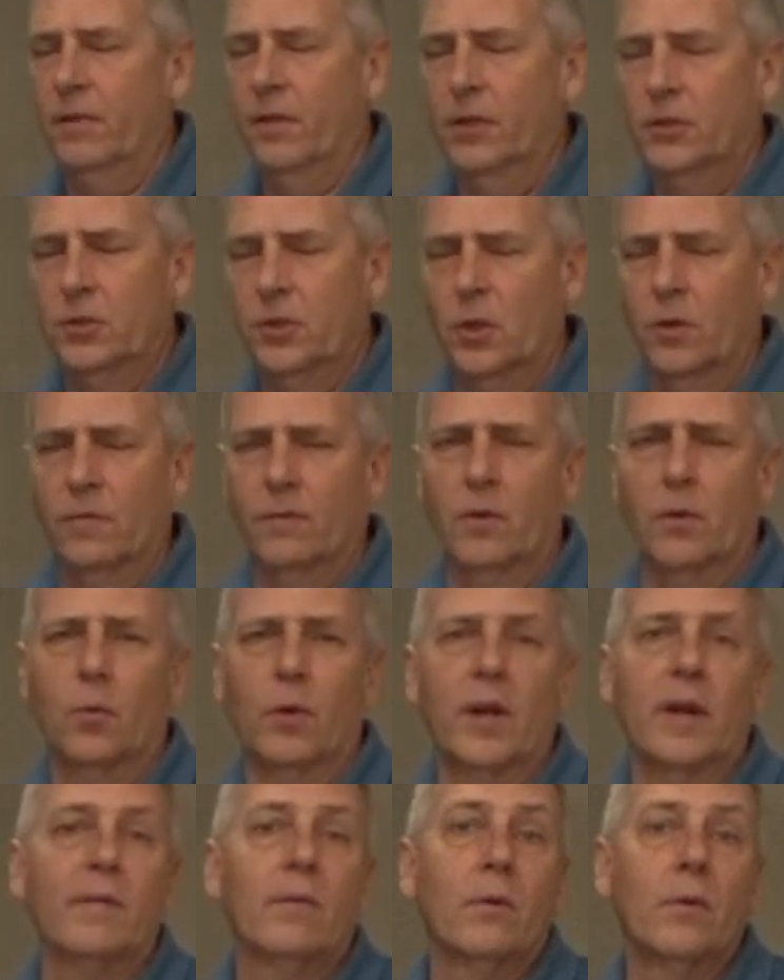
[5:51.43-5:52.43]
So for
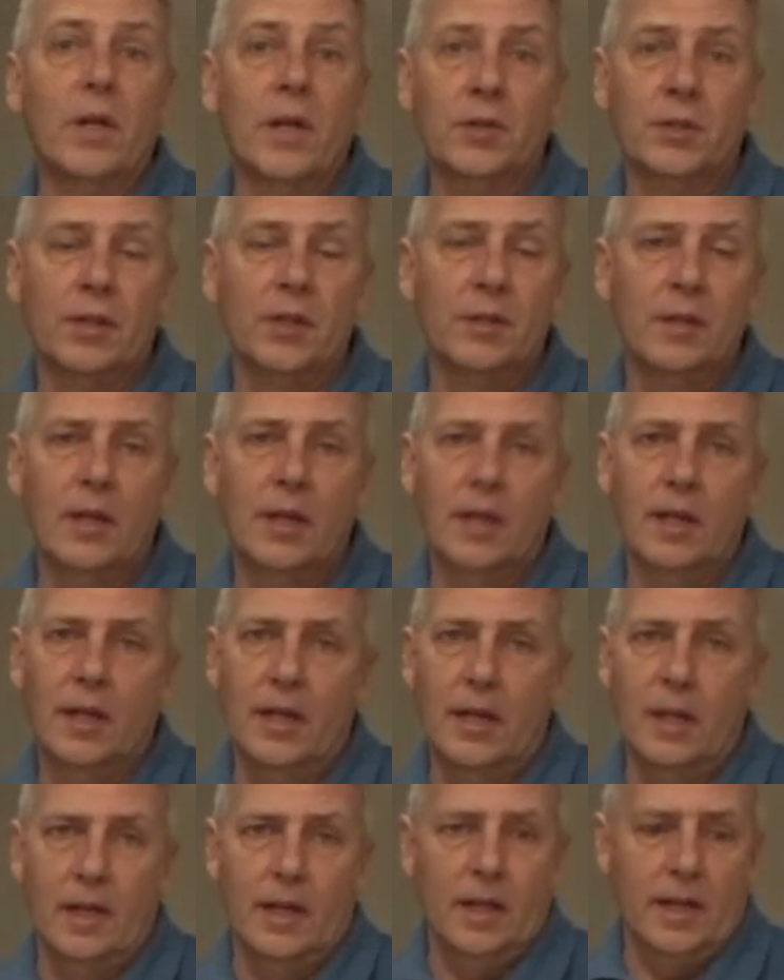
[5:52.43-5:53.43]
whatever reason,
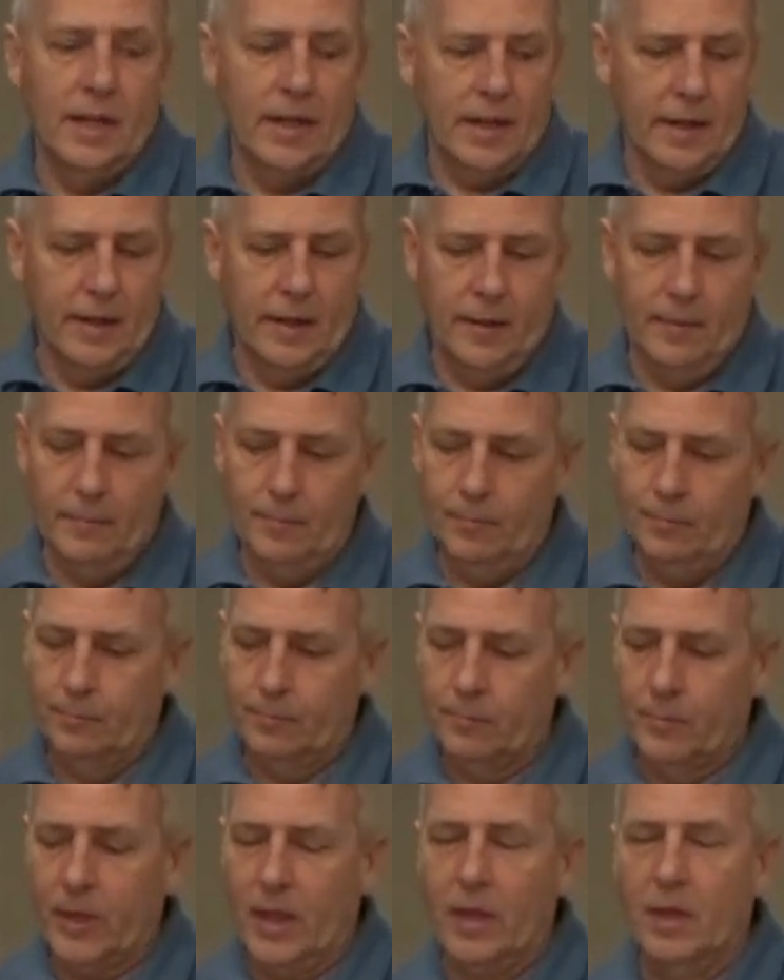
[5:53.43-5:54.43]

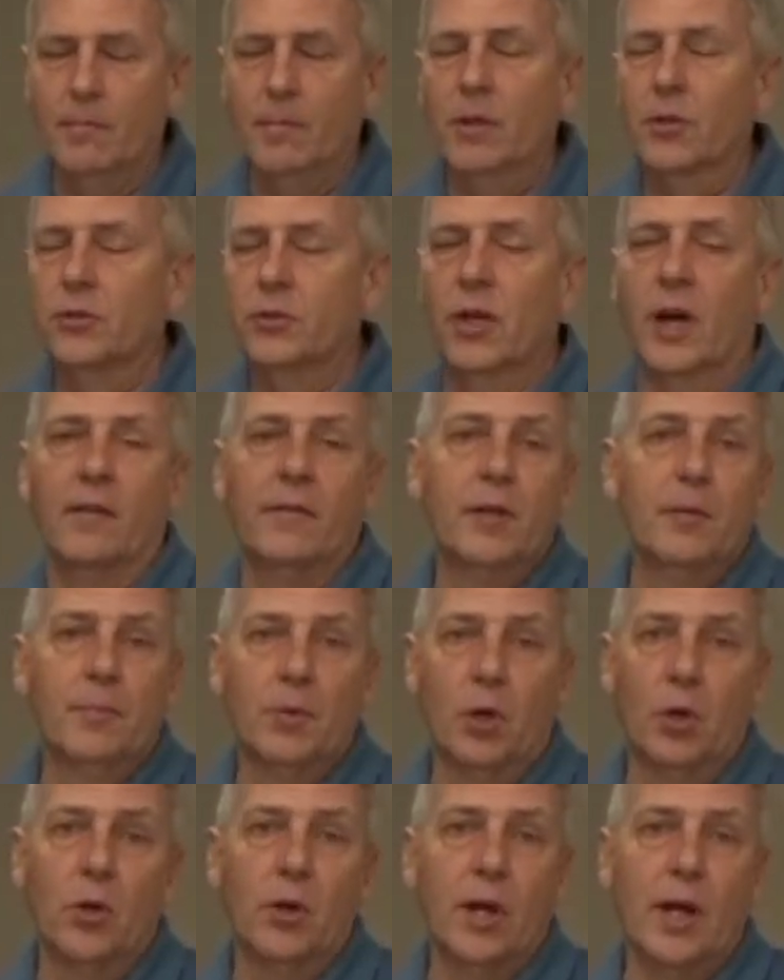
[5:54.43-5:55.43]
the Mills Novelty
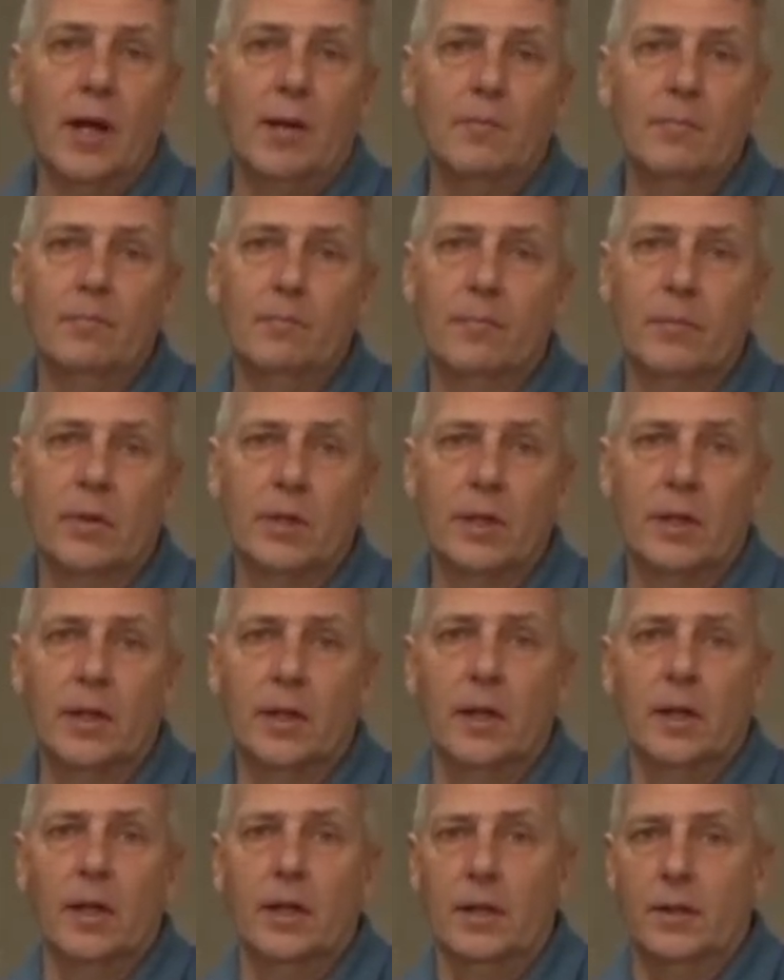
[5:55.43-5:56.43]
program
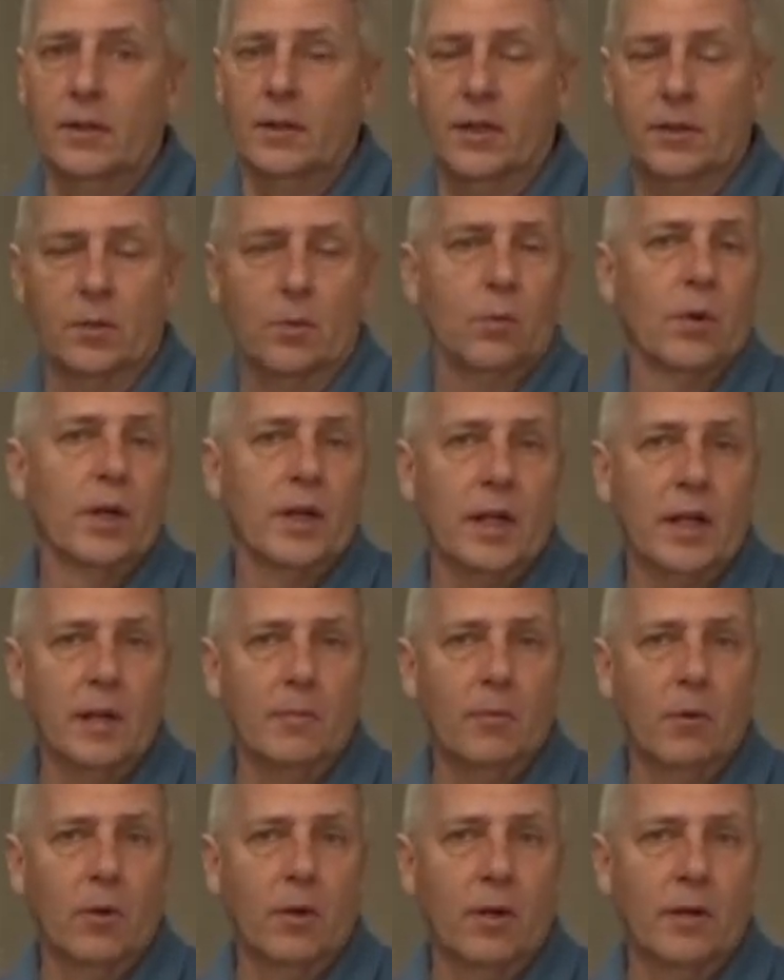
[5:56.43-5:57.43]
doesn't work
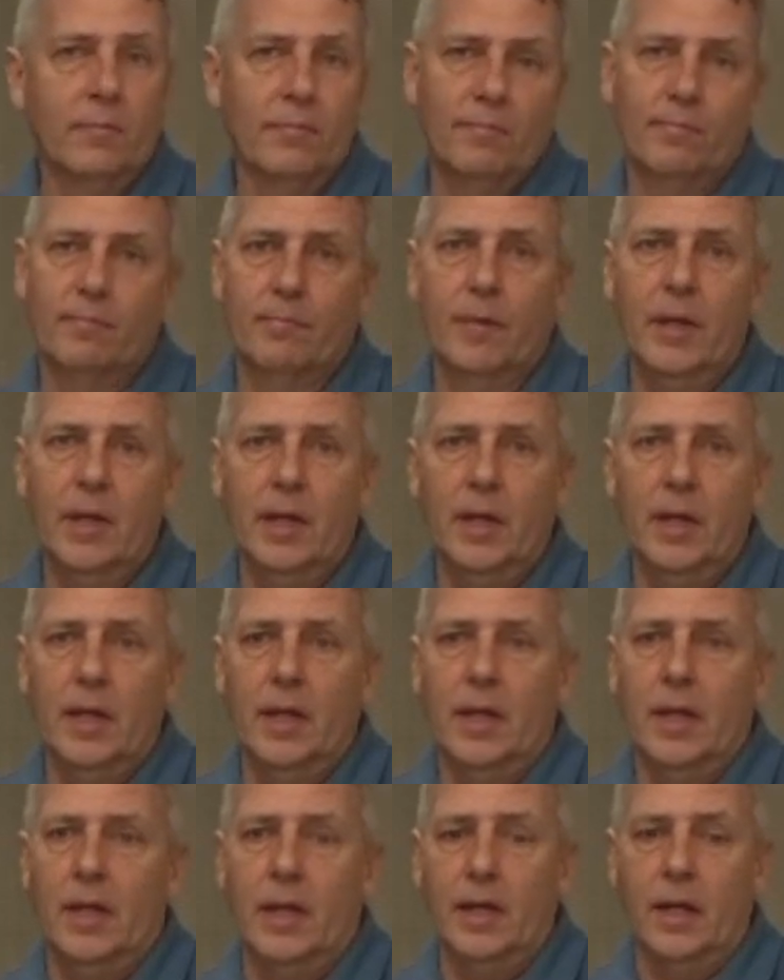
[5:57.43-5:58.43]
anymore,
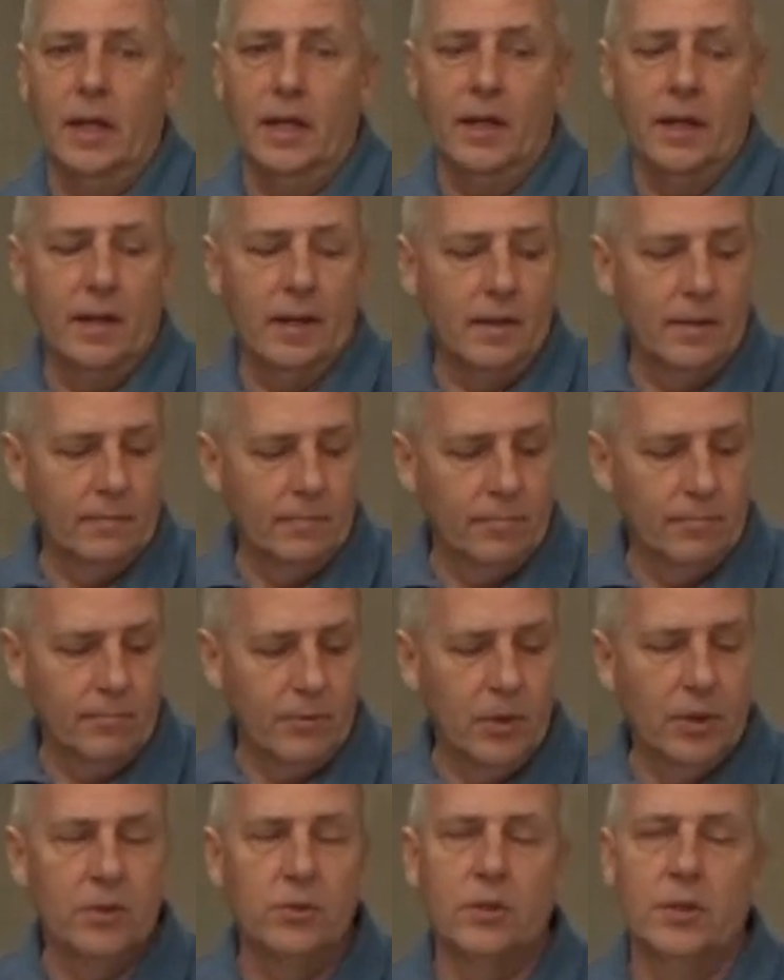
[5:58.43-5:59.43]

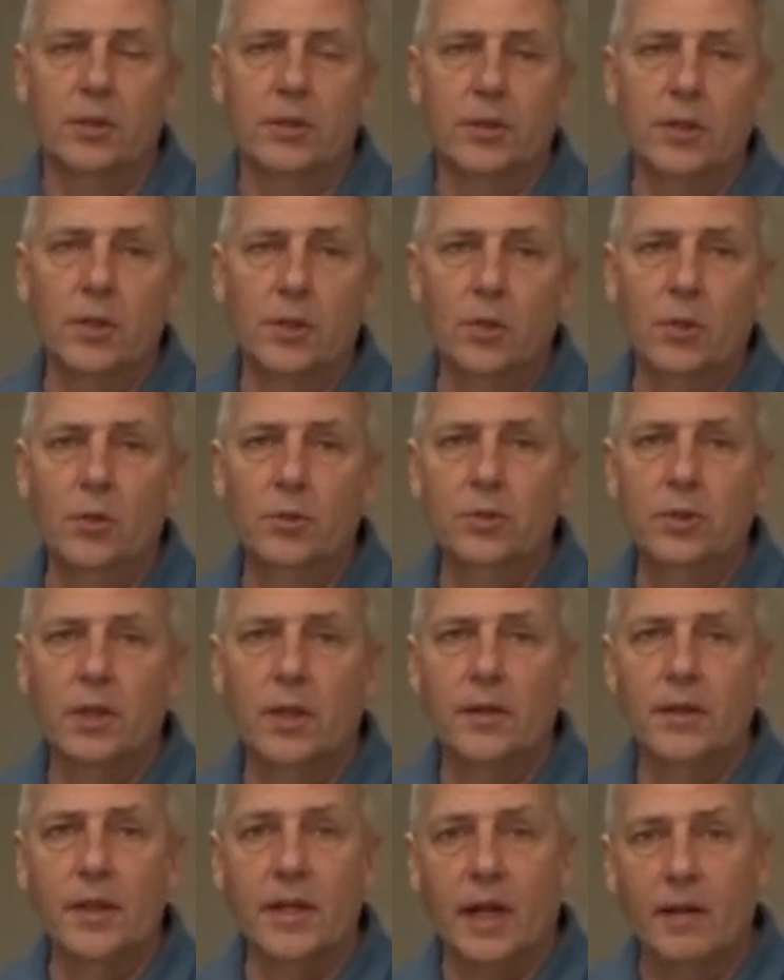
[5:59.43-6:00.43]
you can still use
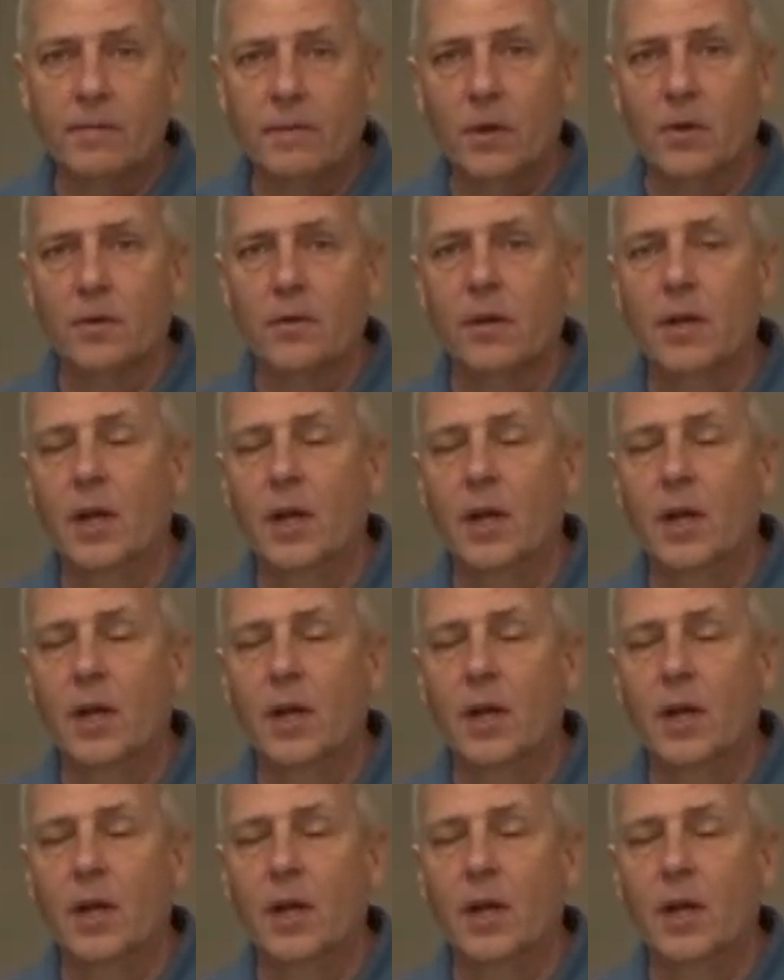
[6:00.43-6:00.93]
the iPhone.